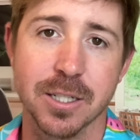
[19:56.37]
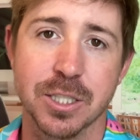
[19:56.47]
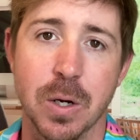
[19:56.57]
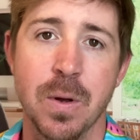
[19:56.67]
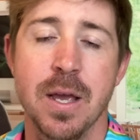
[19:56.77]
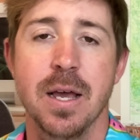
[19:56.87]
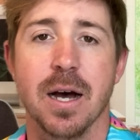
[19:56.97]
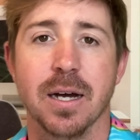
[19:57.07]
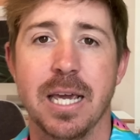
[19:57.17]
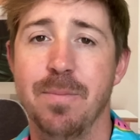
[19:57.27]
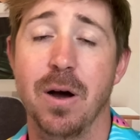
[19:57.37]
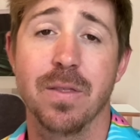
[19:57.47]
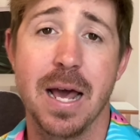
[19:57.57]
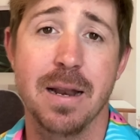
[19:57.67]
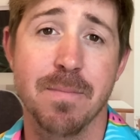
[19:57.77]
So uh, keep all
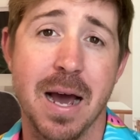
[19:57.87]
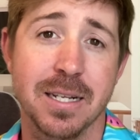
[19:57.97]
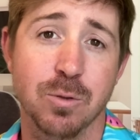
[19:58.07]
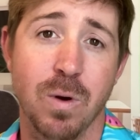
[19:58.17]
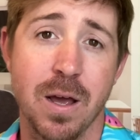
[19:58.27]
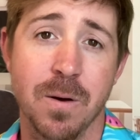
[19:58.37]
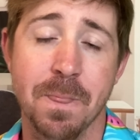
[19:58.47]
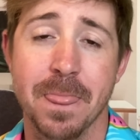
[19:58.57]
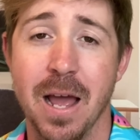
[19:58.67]
that in mind as well.